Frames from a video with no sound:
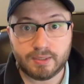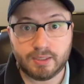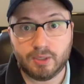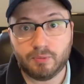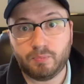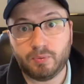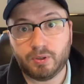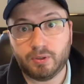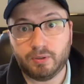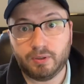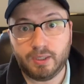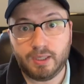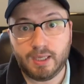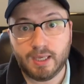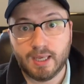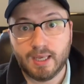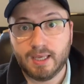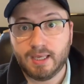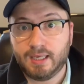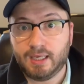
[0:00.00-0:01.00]

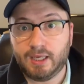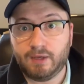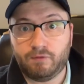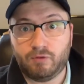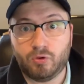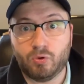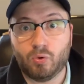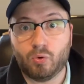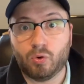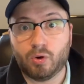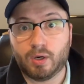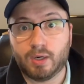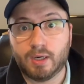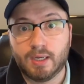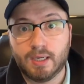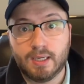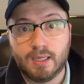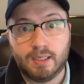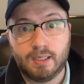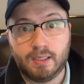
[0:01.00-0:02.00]
Typically, if you're
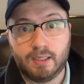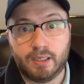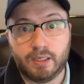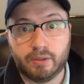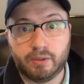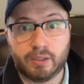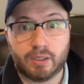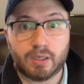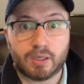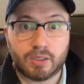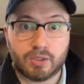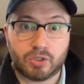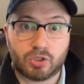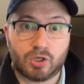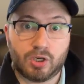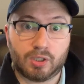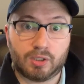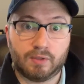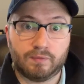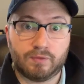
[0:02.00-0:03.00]
nearing a
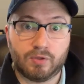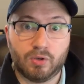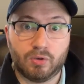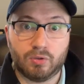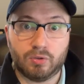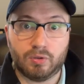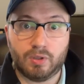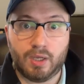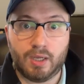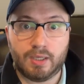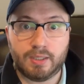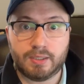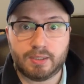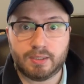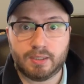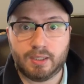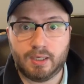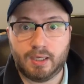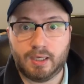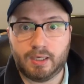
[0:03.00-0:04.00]
constructive total loss,